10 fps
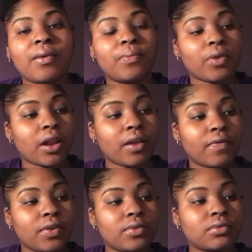
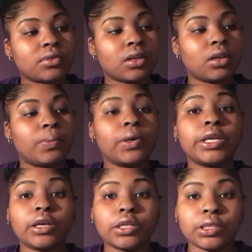Prairie View's
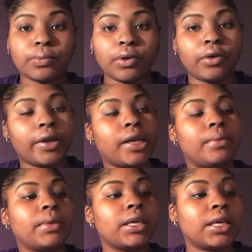pre-nursing
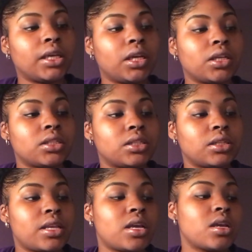program is
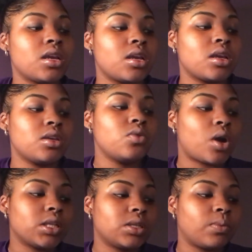that you
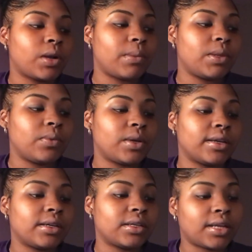also probably want
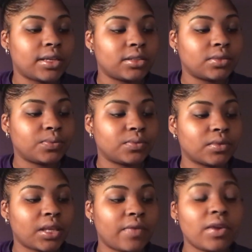to kind of,
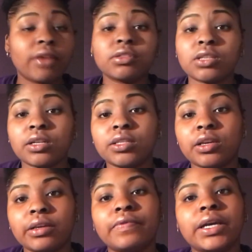if you have to talk to
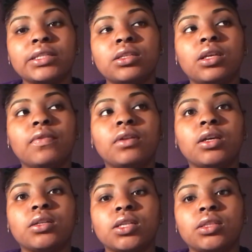your advisor, definitely
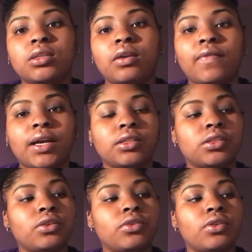go talk to your advisor
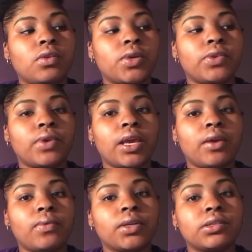so you know where you at
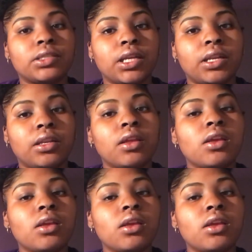and where you standing.